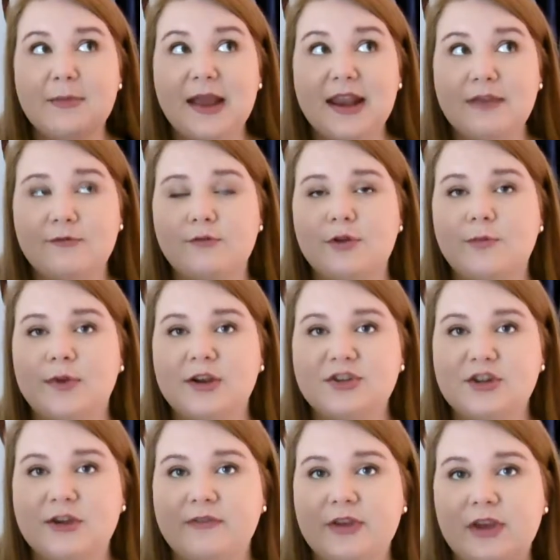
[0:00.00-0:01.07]
my living room on a
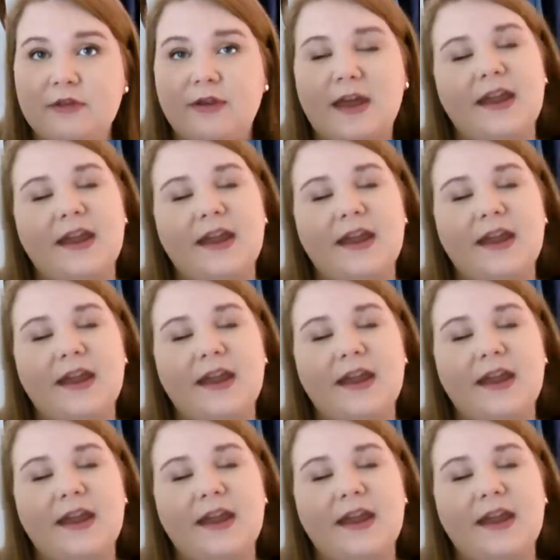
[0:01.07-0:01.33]
shelving unit,